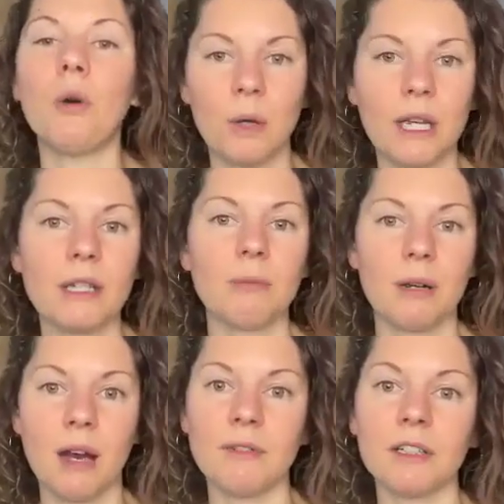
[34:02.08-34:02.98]
a week to
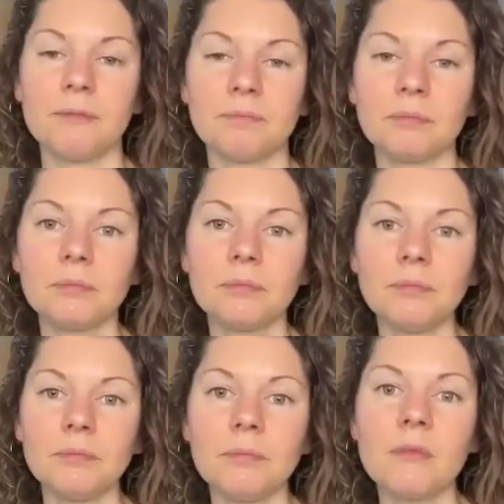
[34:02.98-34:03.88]
recover.
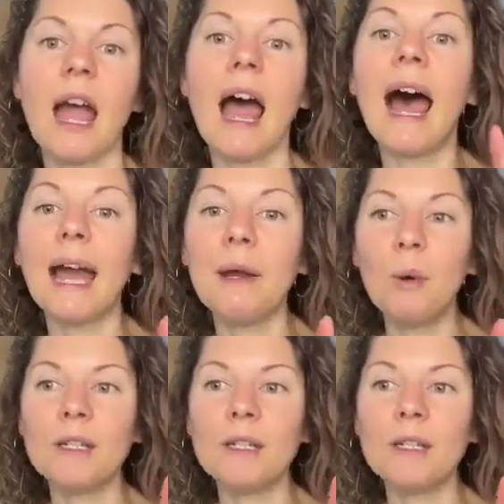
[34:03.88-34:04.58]
I